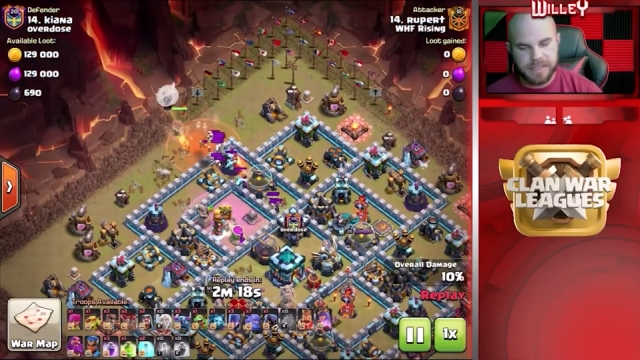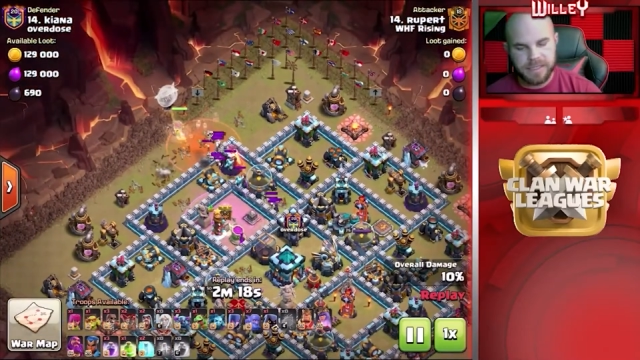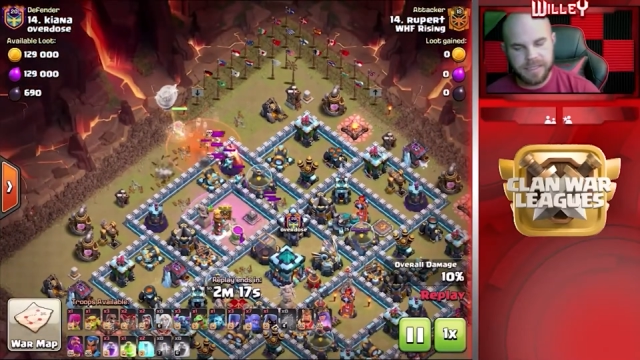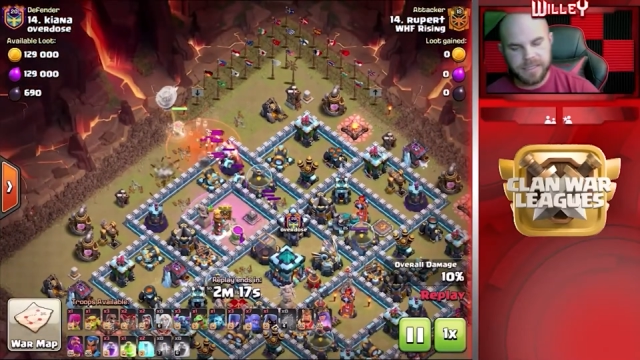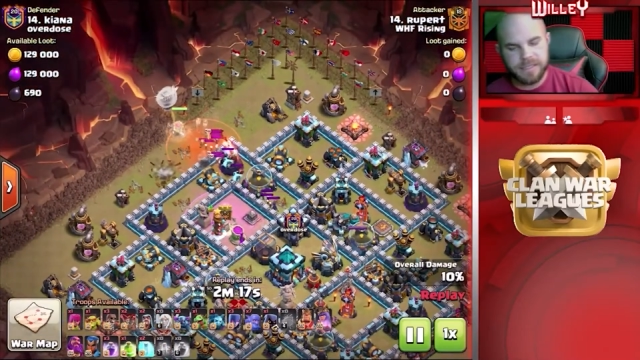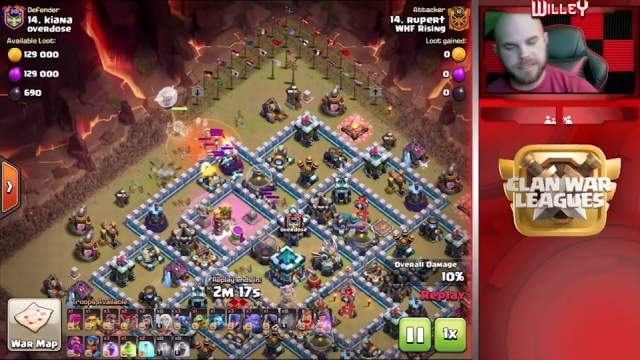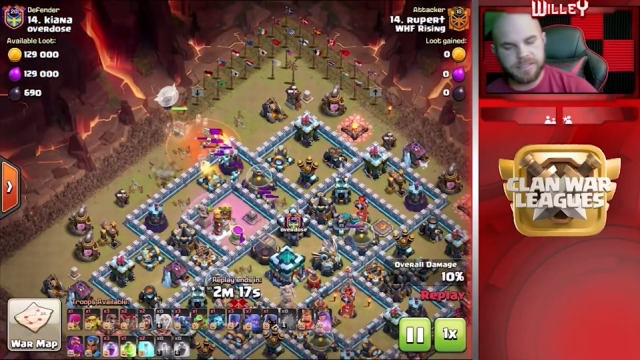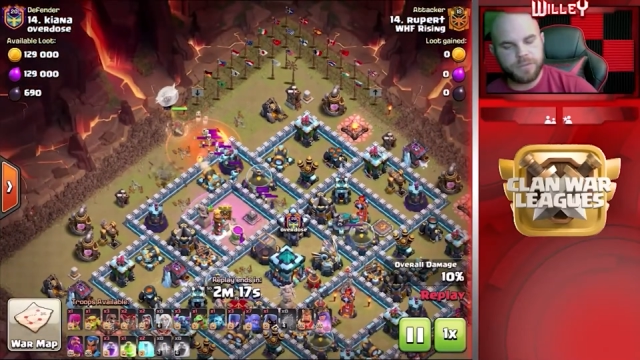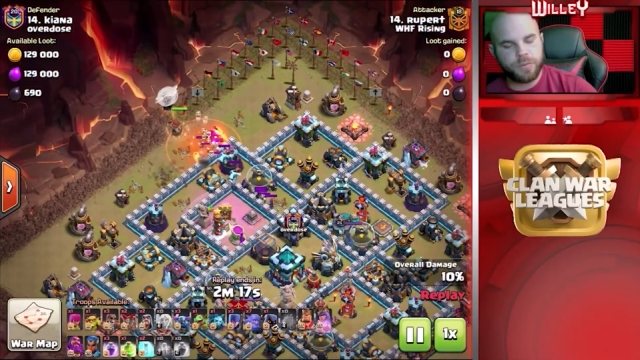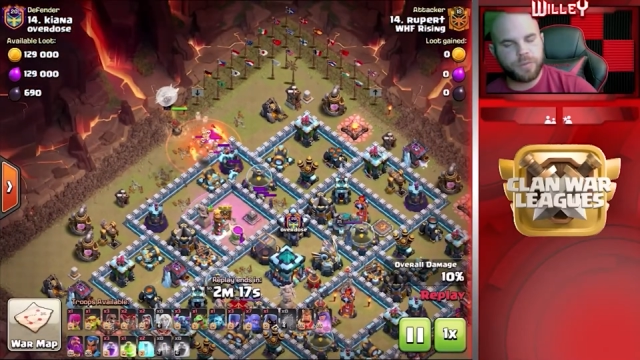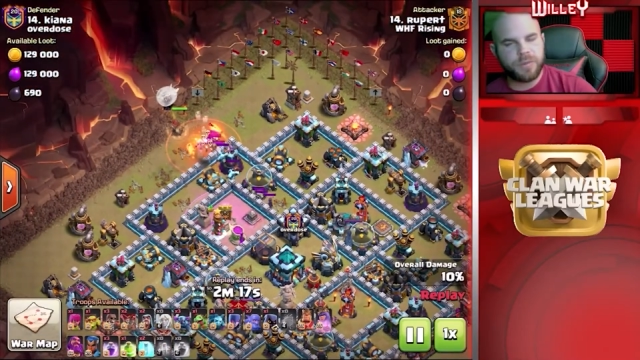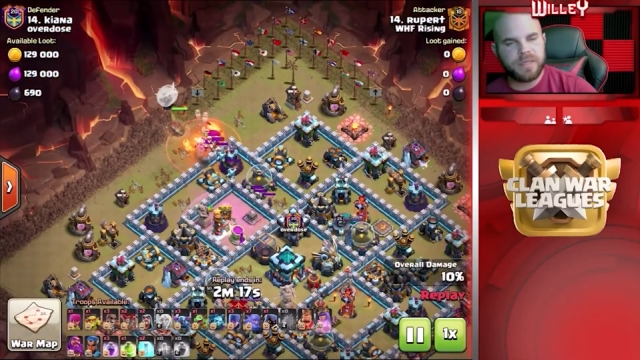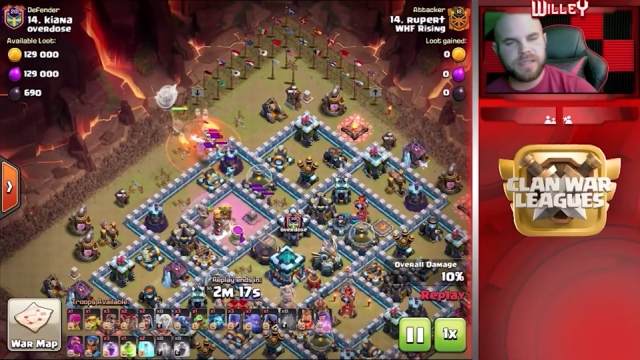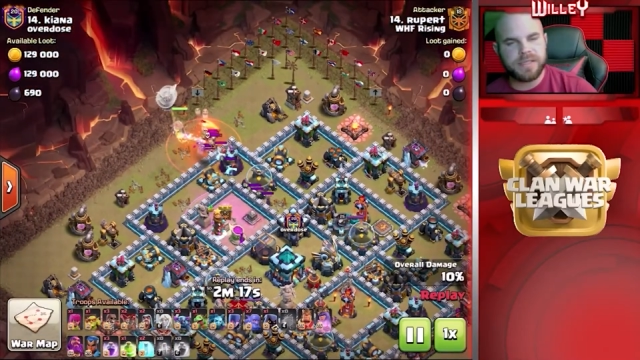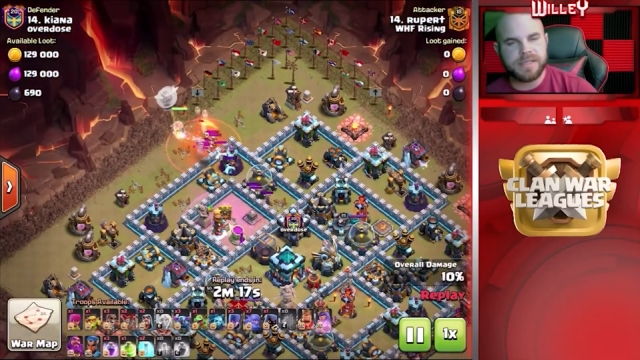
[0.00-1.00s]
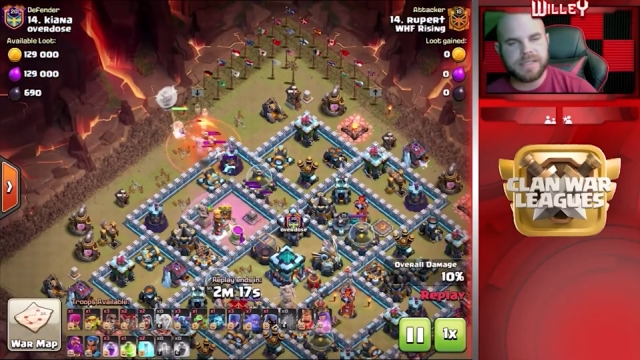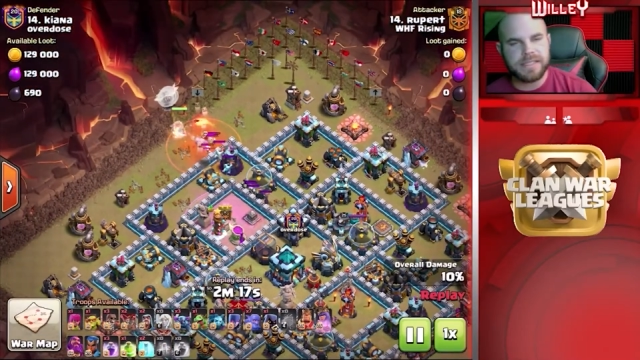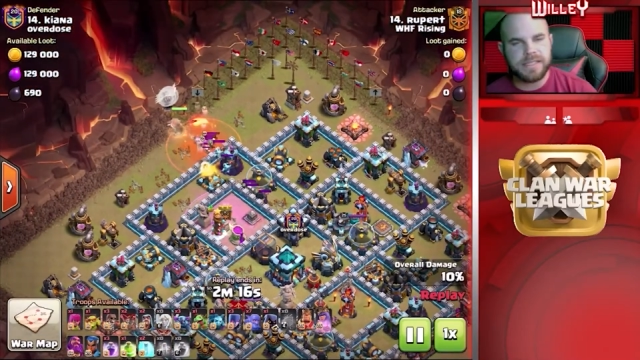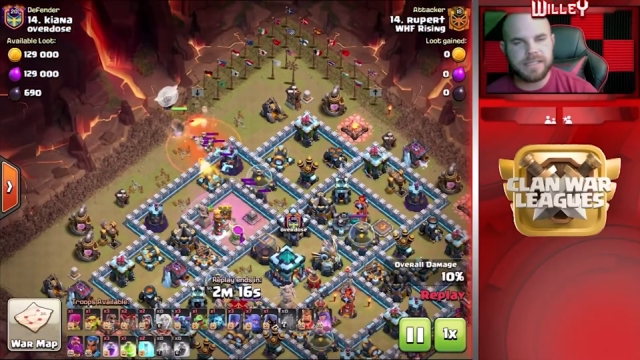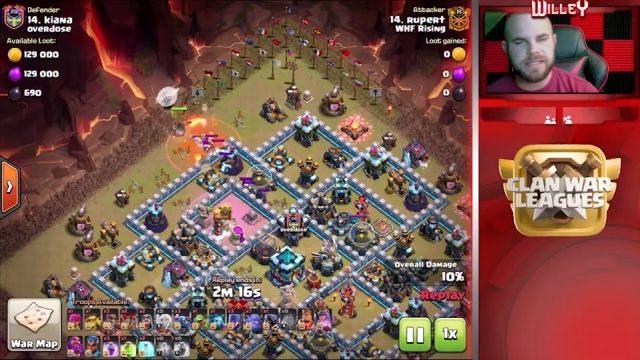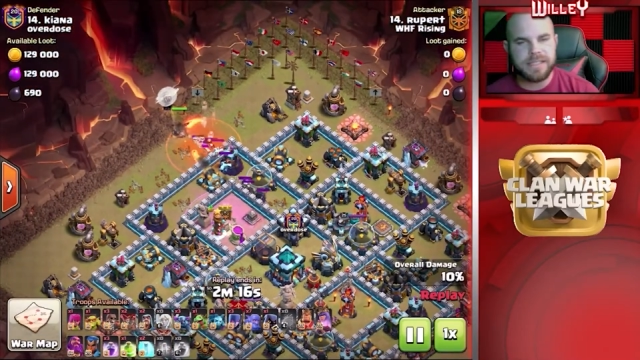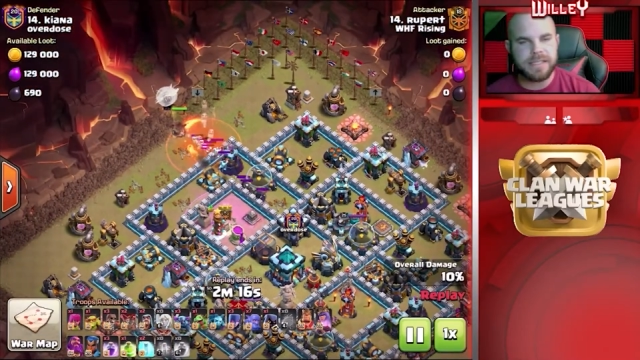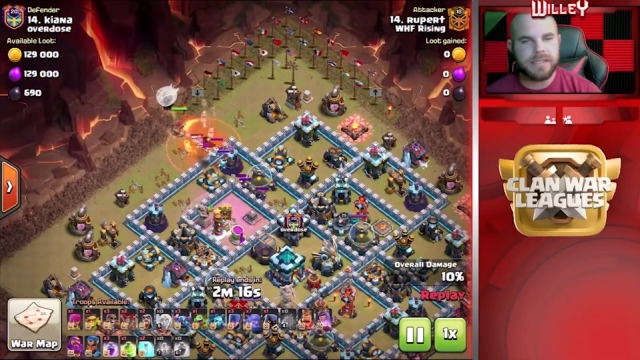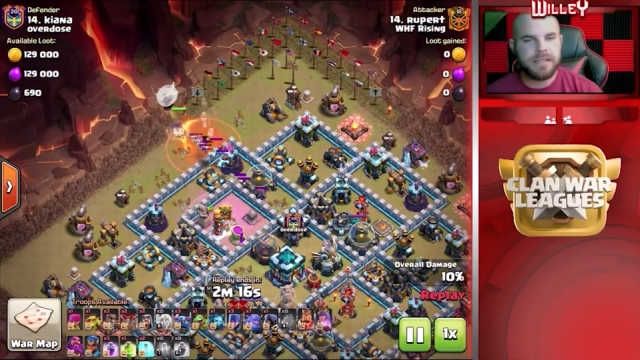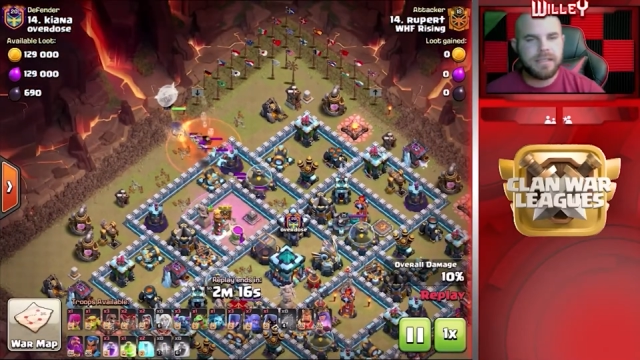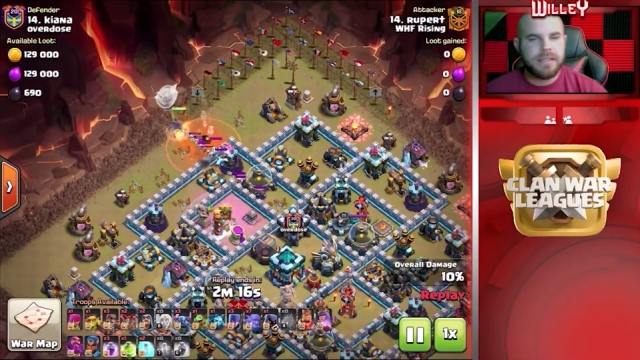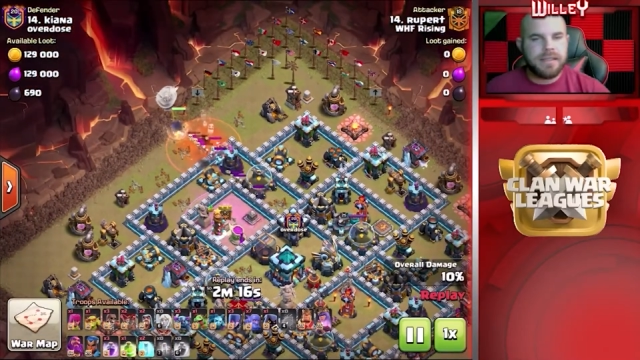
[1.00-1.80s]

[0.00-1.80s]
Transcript: the Super Minion CC.